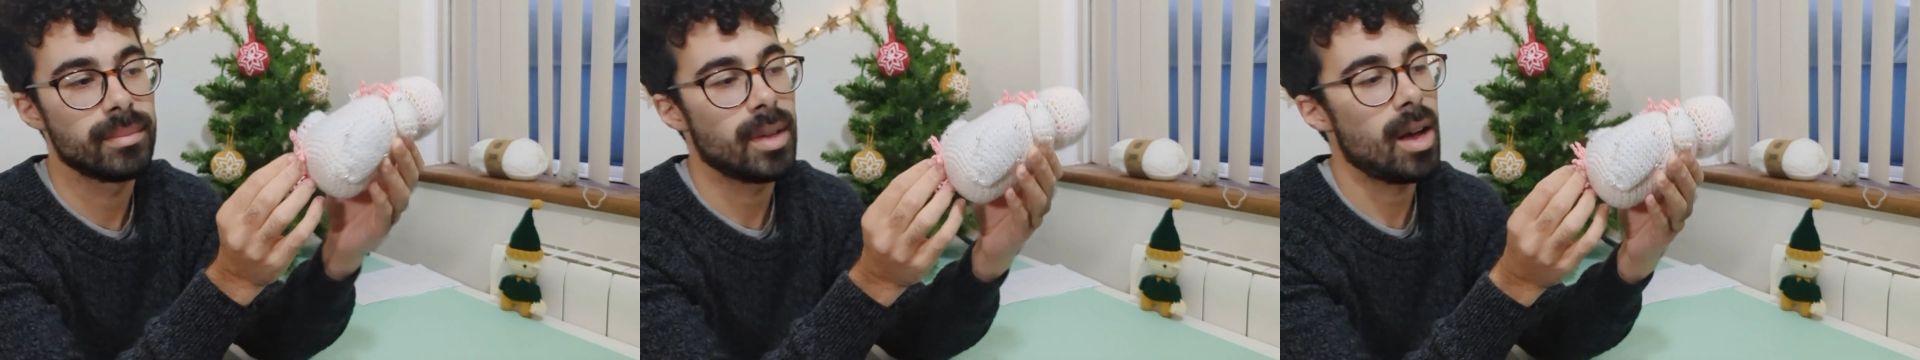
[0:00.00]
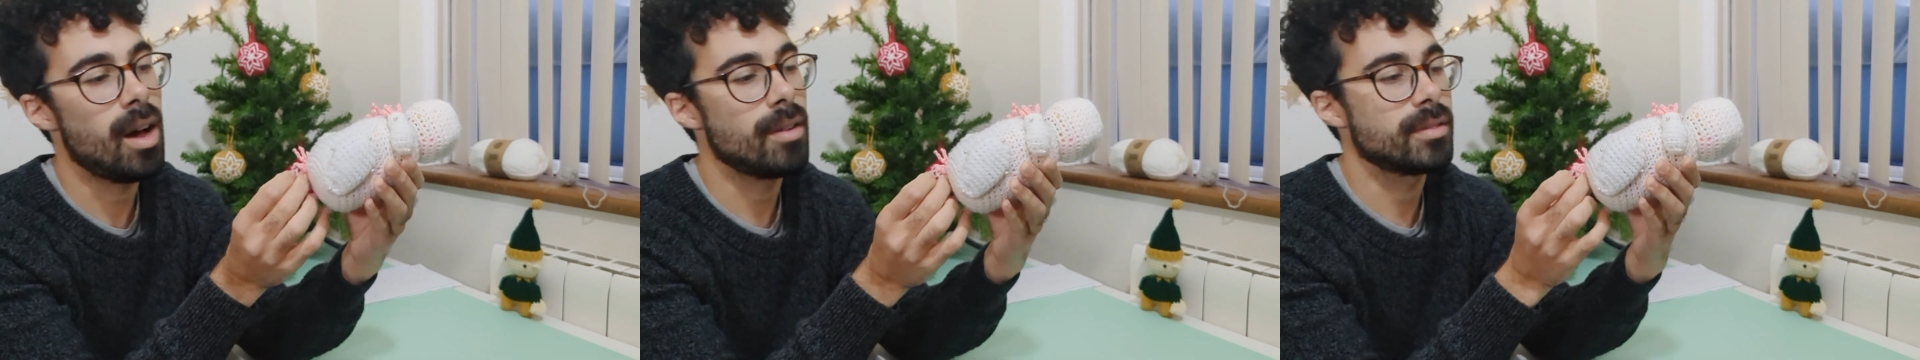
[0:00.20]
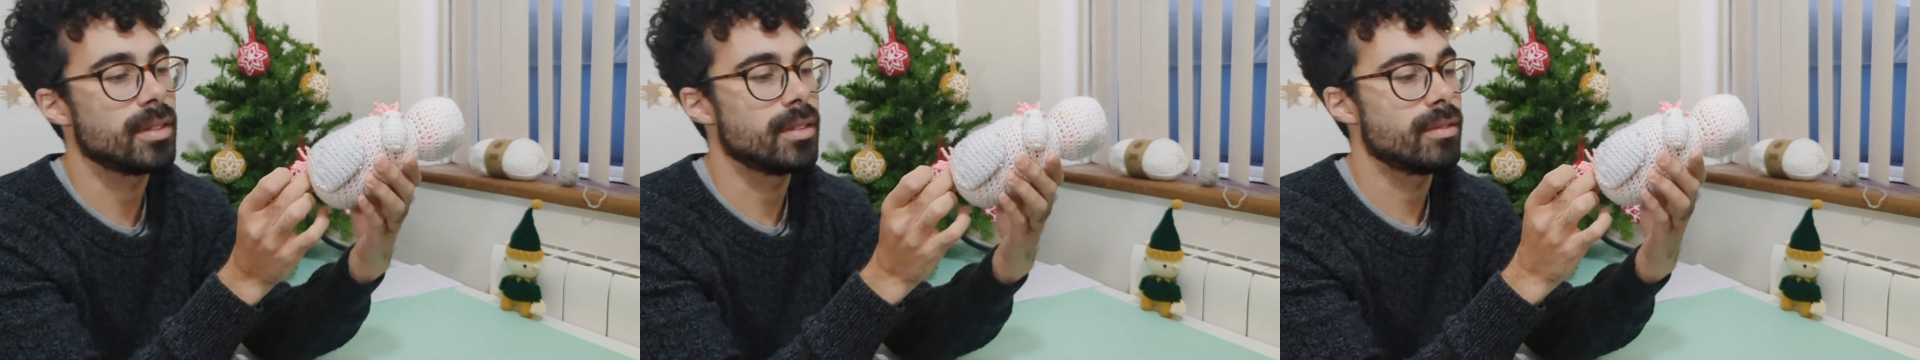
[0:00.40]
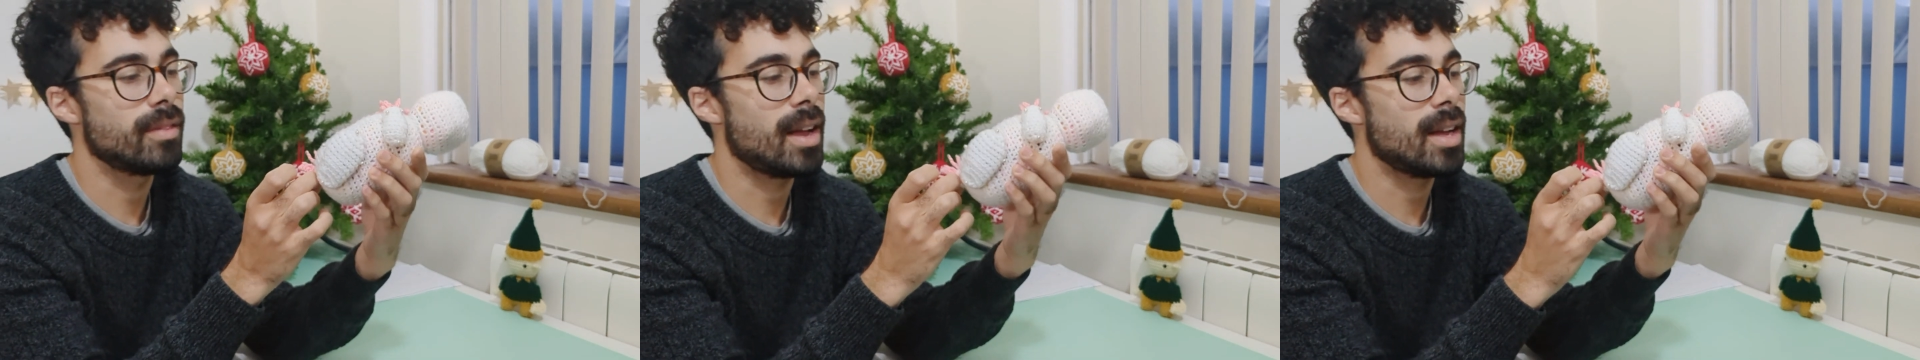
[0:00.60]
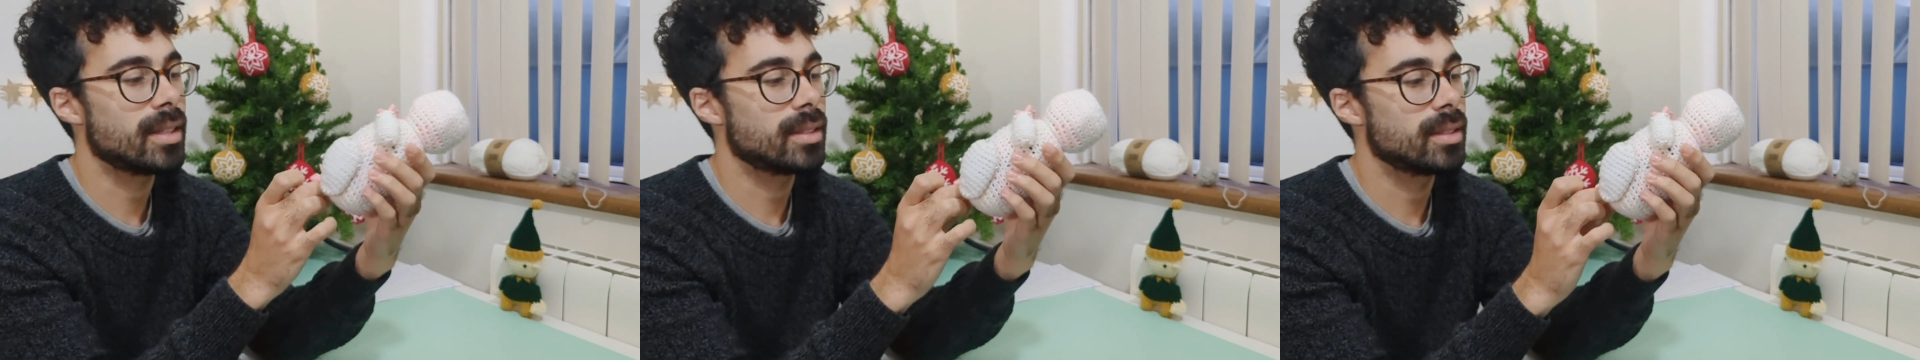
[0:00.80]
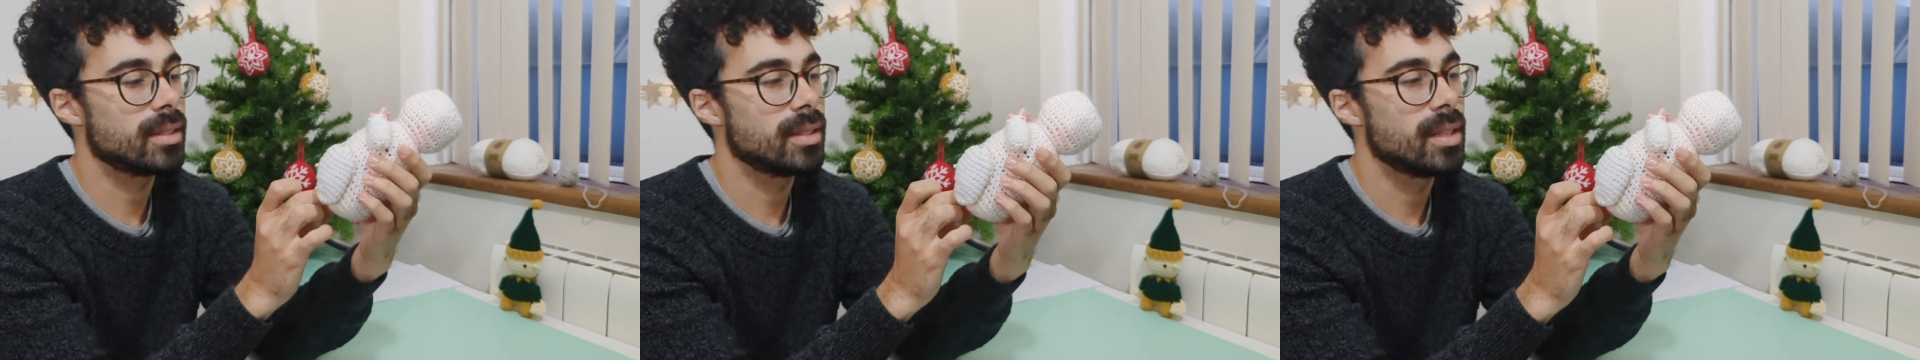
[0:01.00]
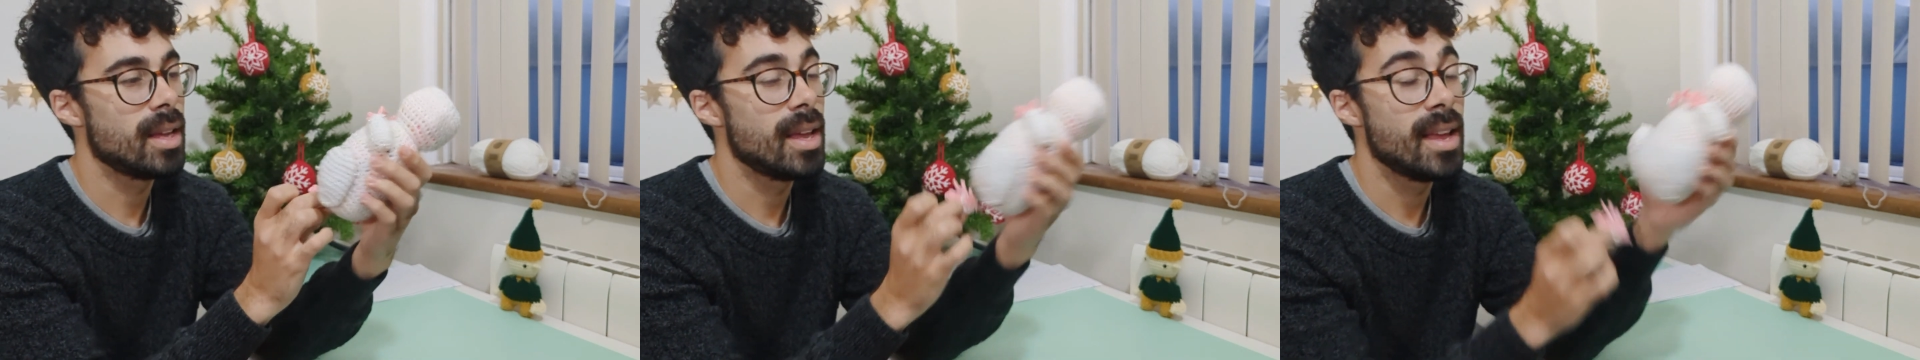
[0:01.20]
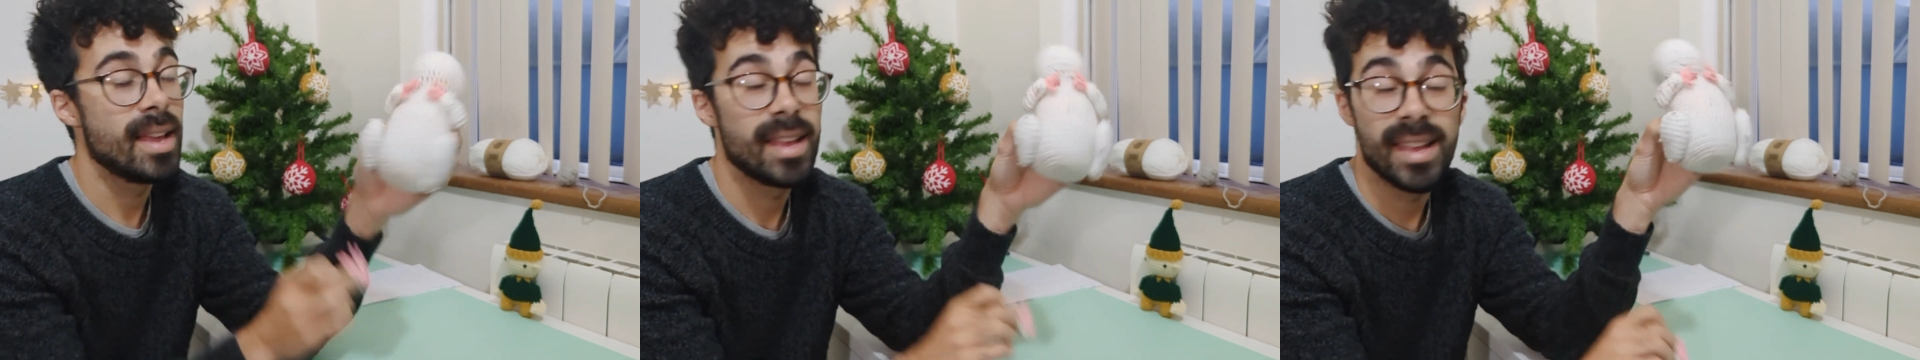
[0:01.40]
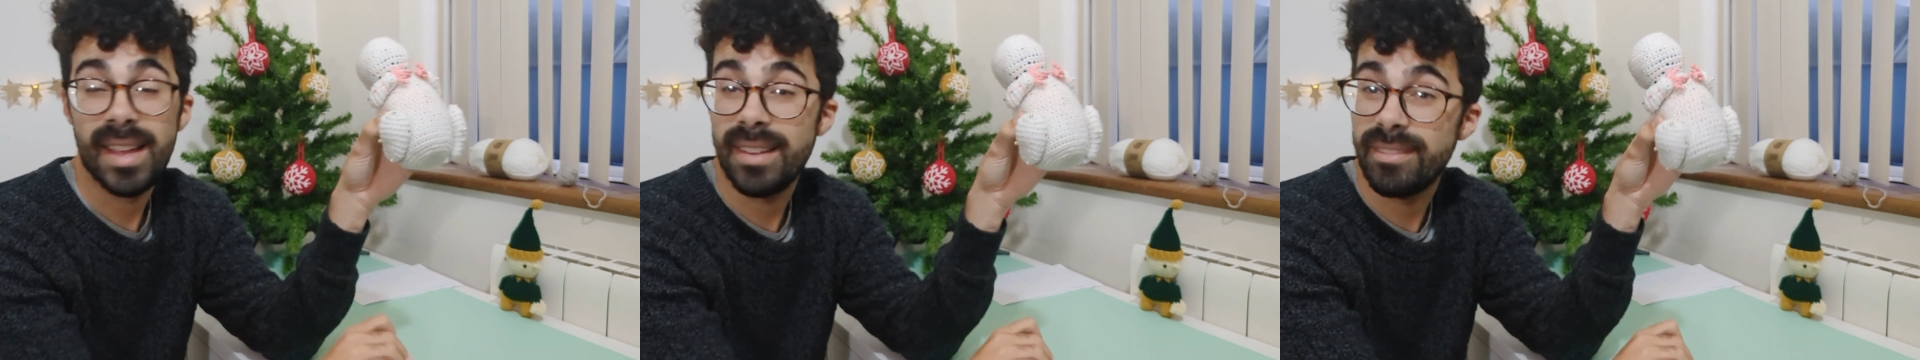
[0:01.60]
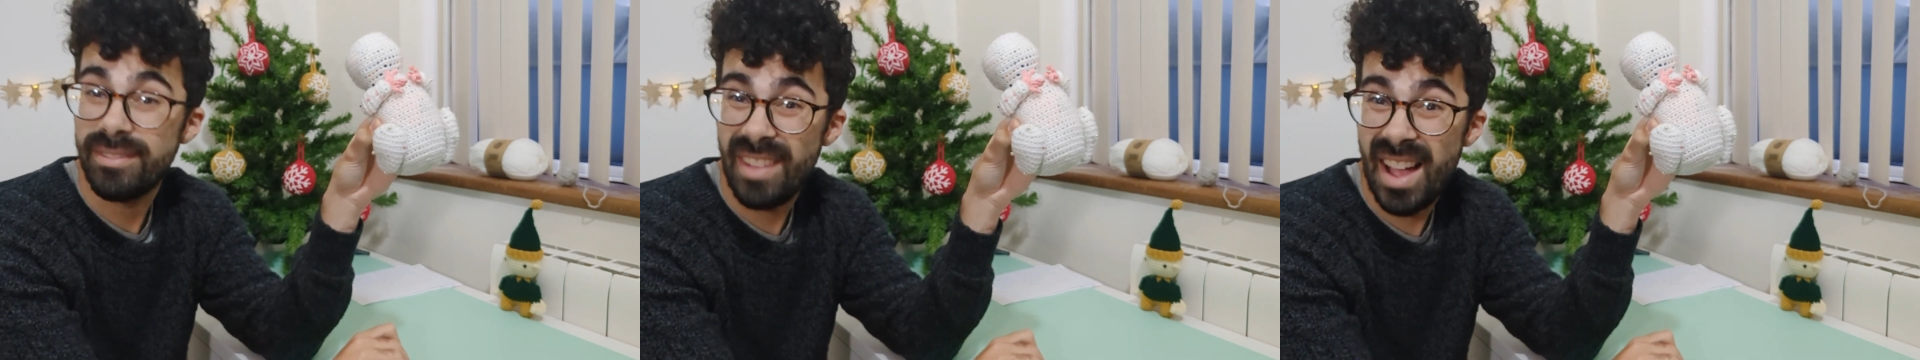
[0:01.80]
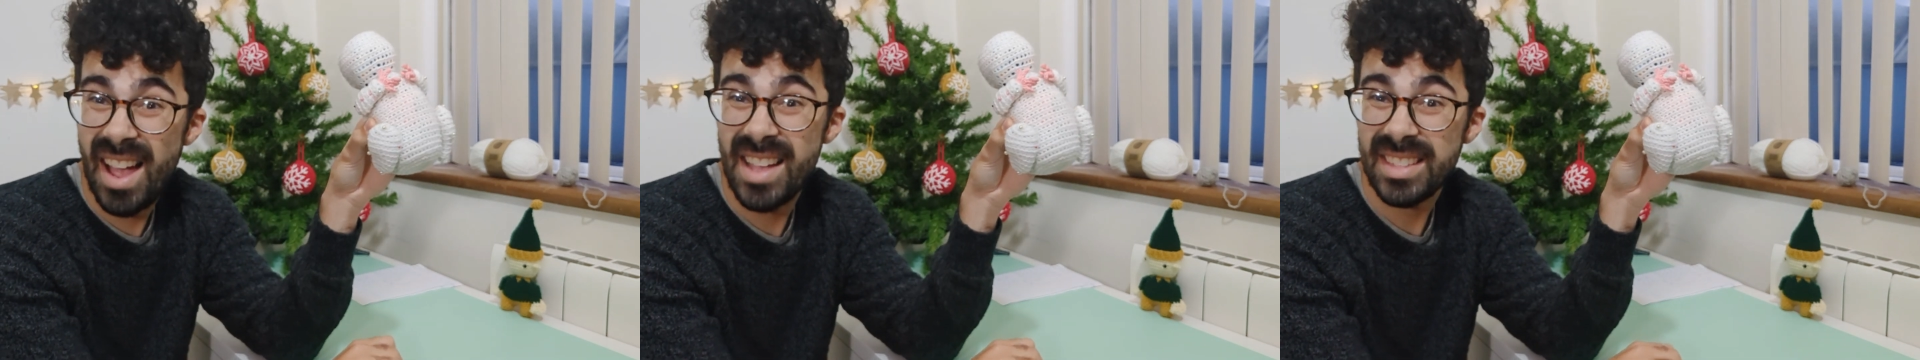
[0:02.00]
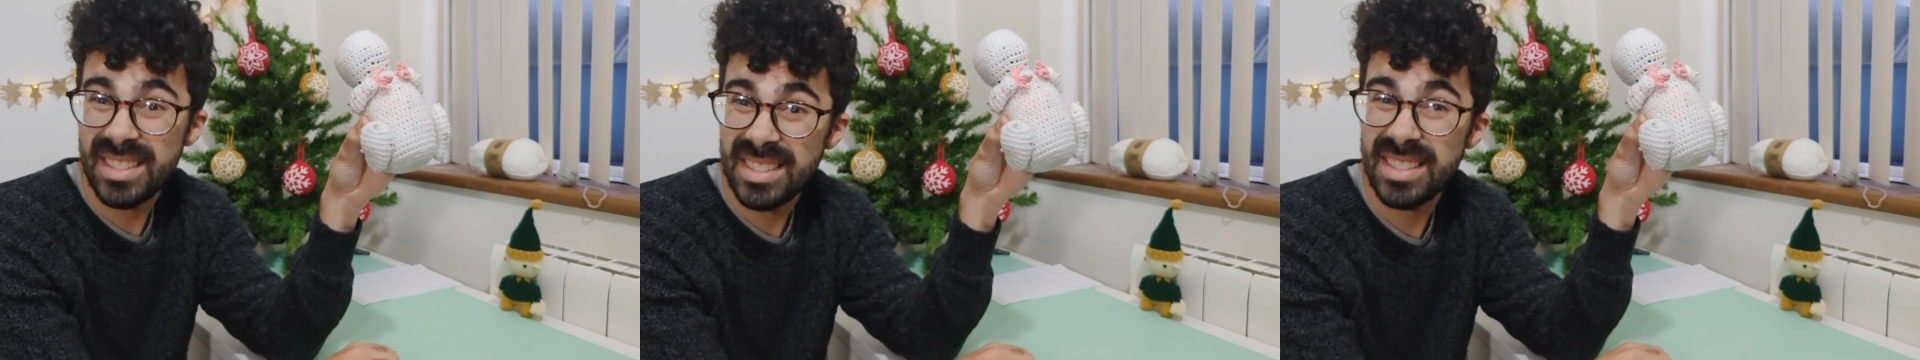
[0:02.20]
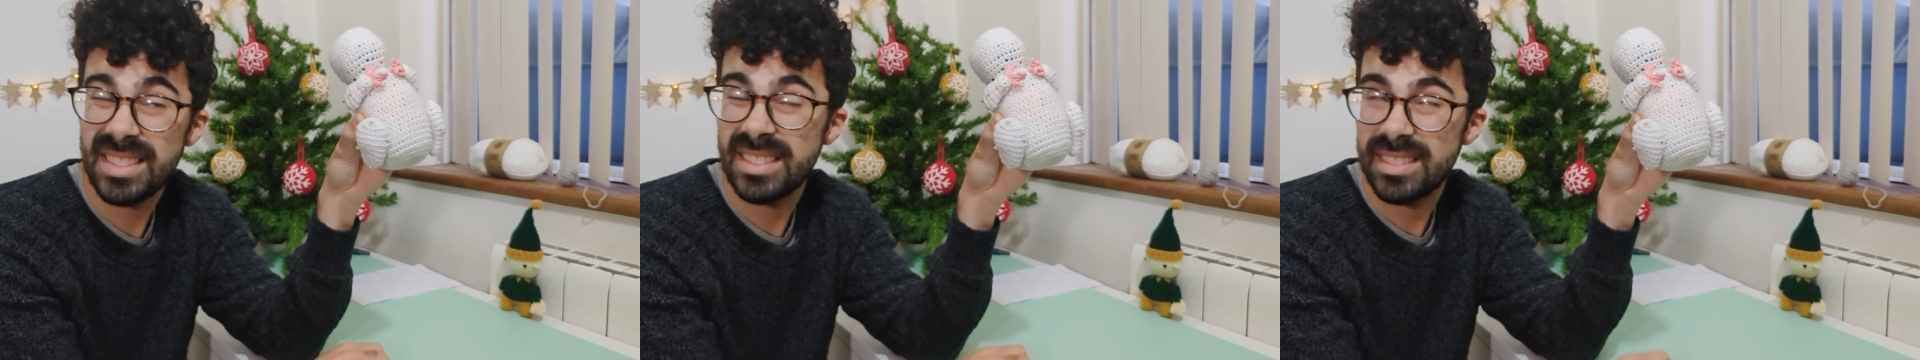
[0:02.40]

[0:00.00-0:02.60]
after the fact. In fact,